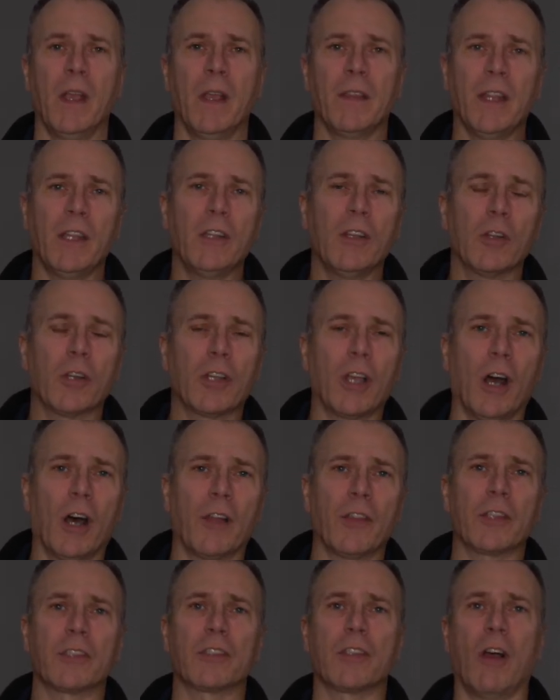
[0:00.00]
Then you look at
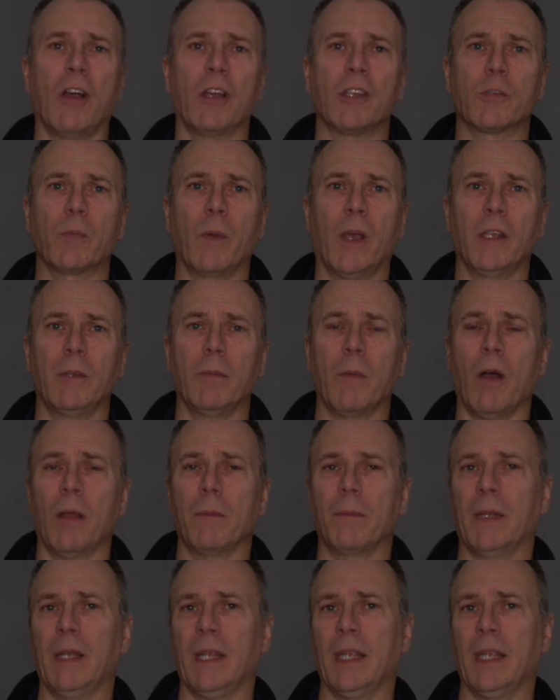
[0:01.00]
other sites where you might be